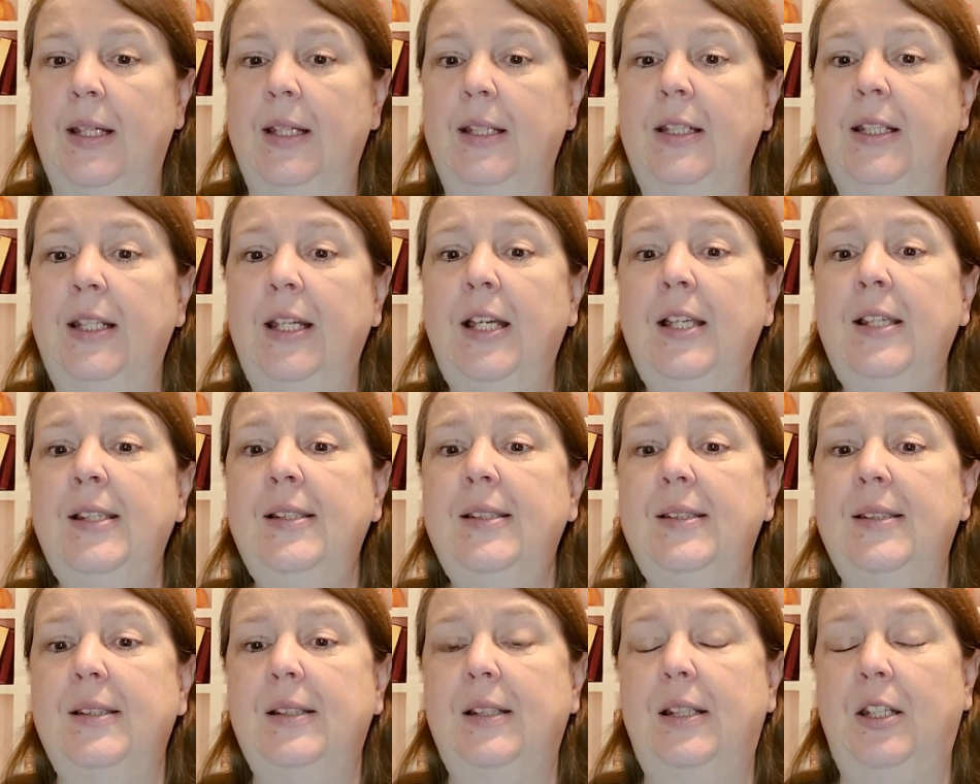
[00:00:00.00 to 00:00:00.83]

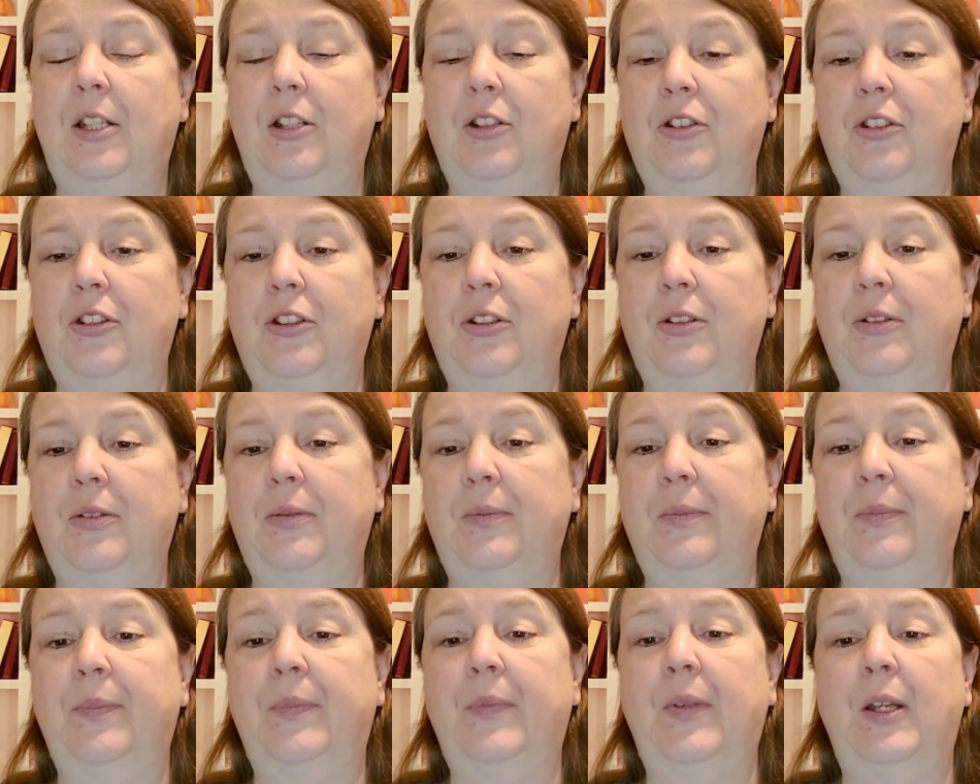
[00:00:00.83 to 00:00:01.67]
Yes, Kirsha,
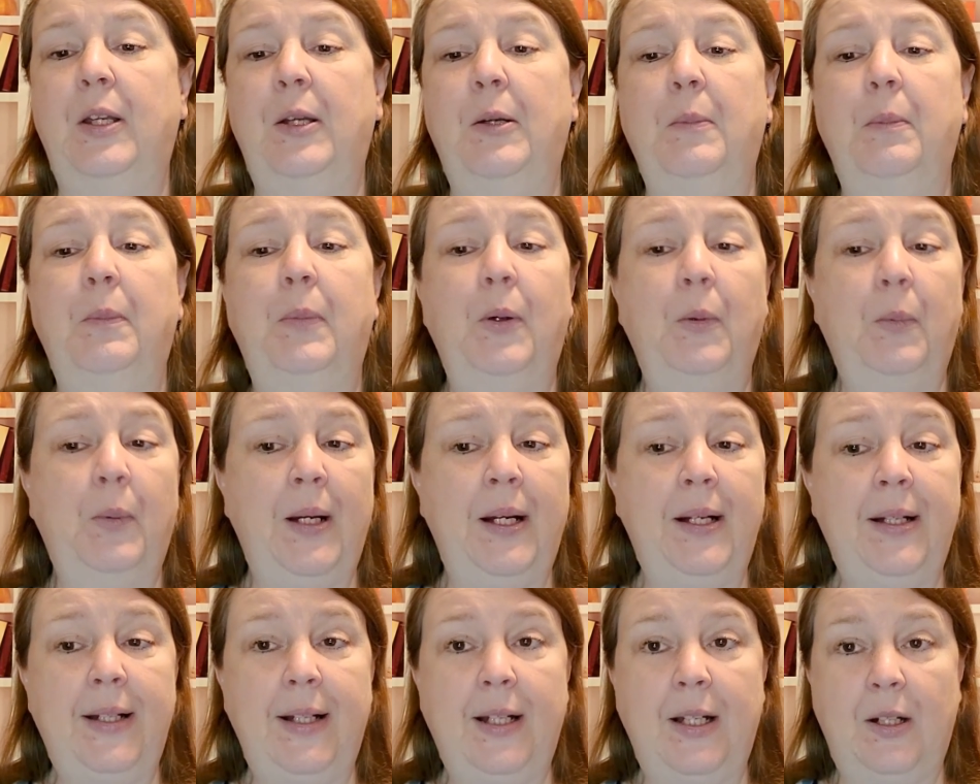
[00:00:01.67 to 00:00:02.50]
but
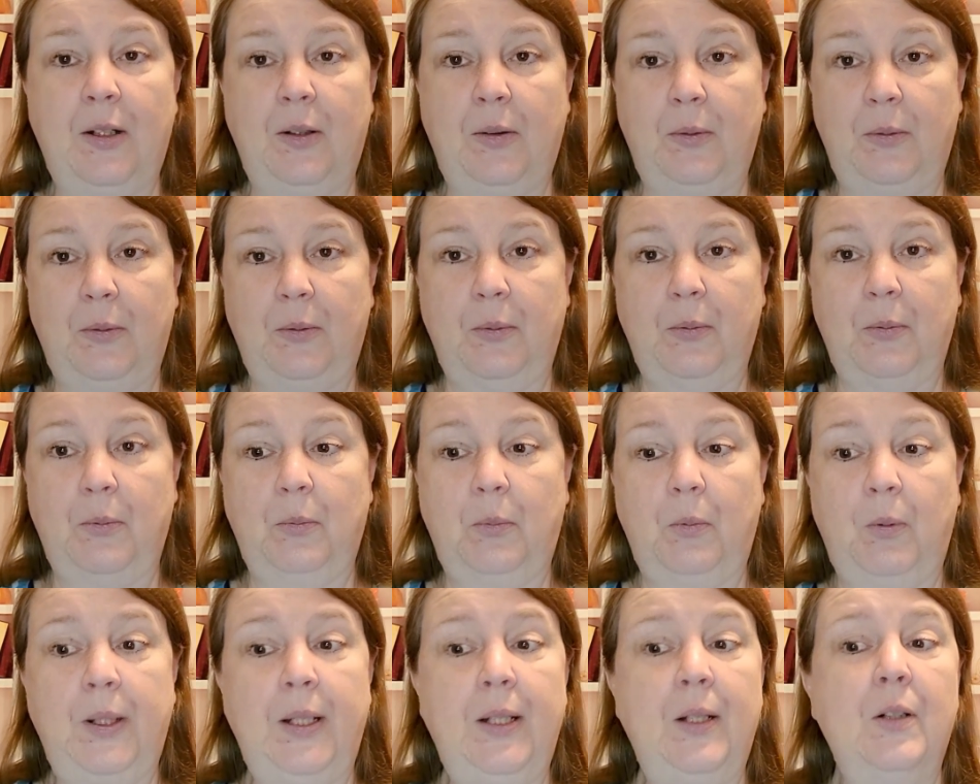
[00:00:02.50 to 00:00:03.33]
right now
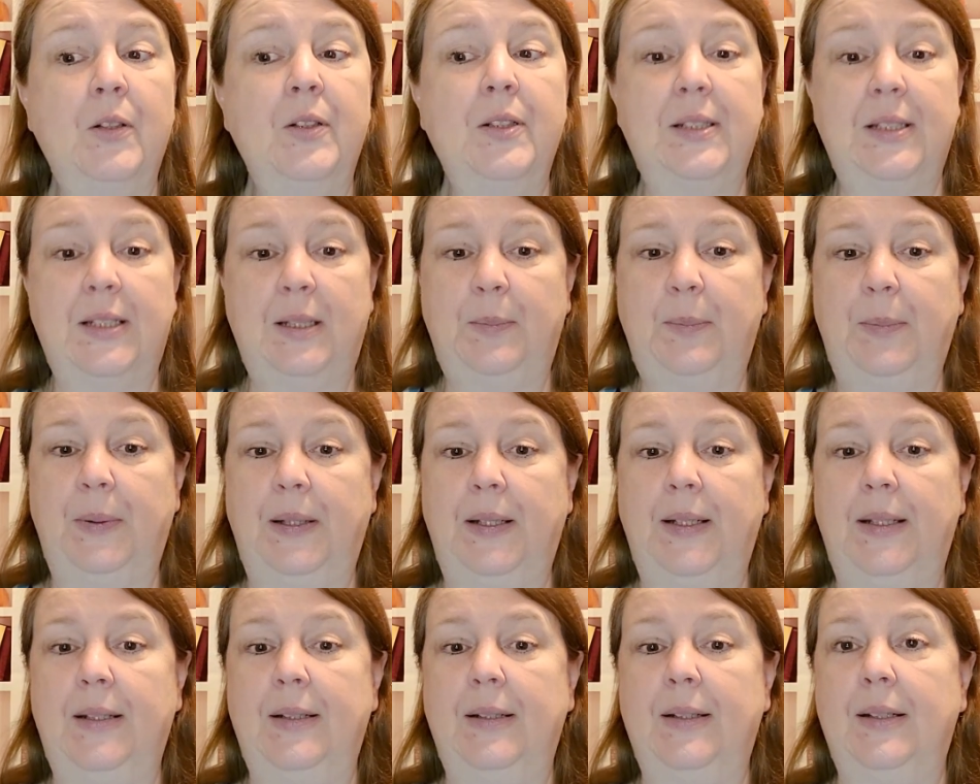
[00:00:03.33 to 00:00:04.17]
we are
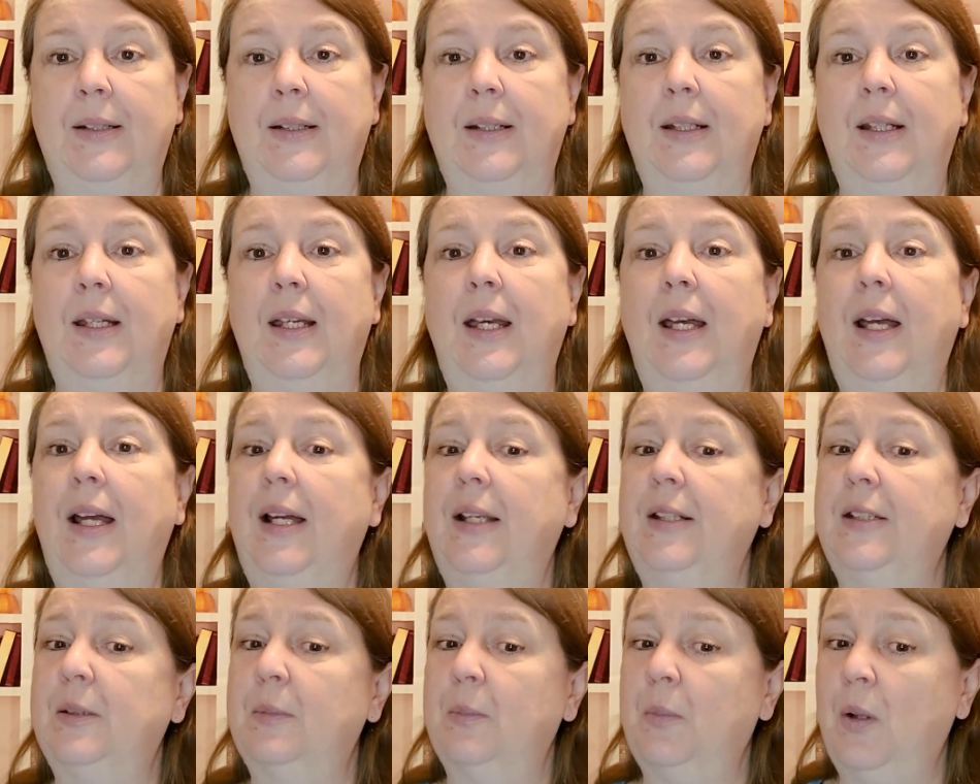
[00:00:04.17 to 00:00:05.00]
sleeping,
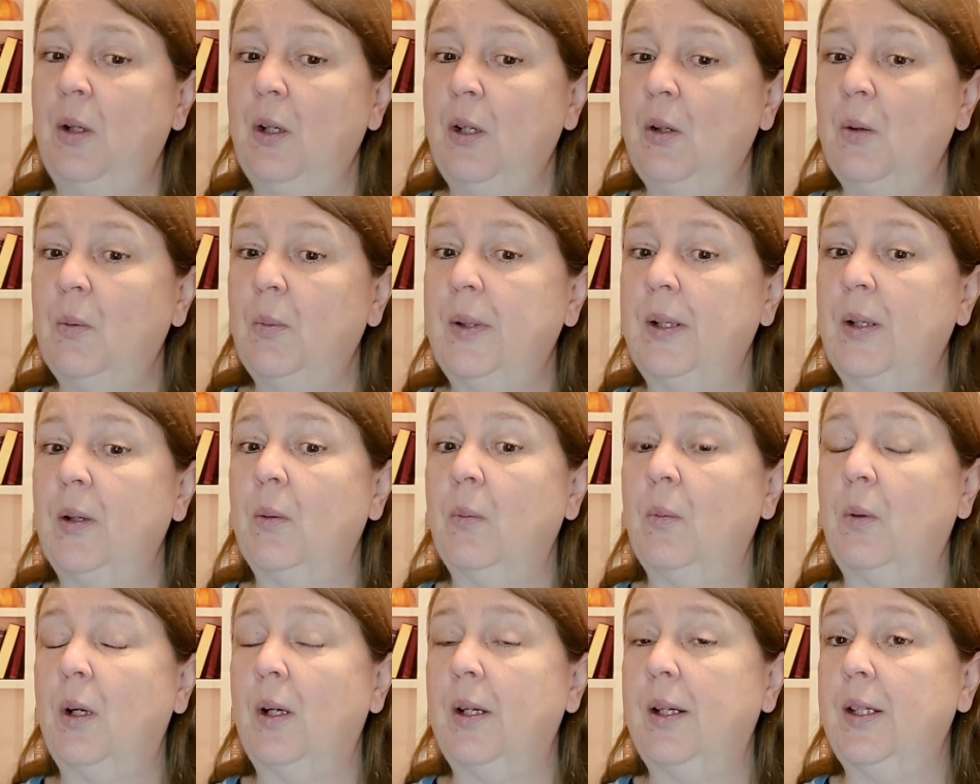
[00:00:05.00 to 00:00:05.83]
and tomorrow we are
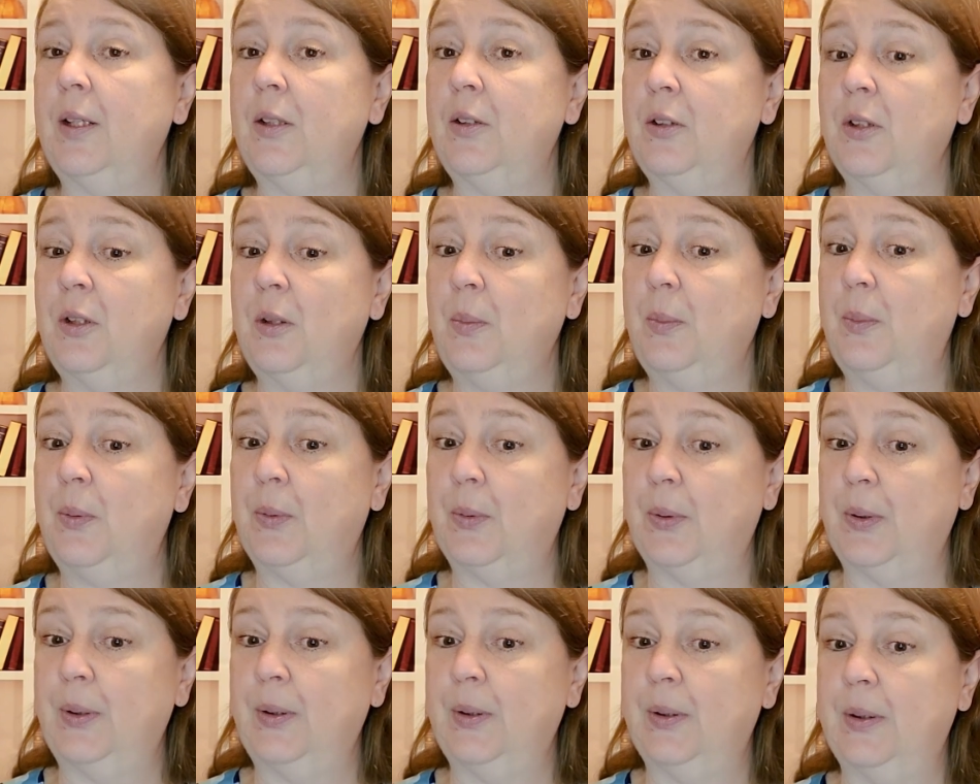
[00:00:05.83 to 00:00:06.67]
walking to the
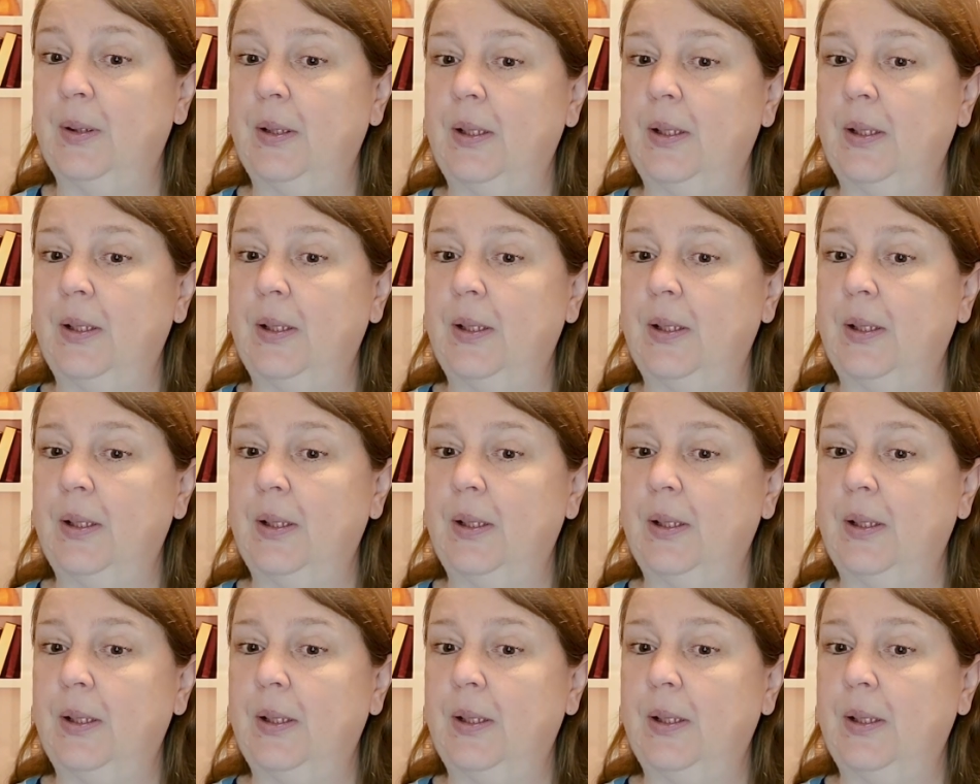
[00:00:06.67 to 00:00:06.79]
port,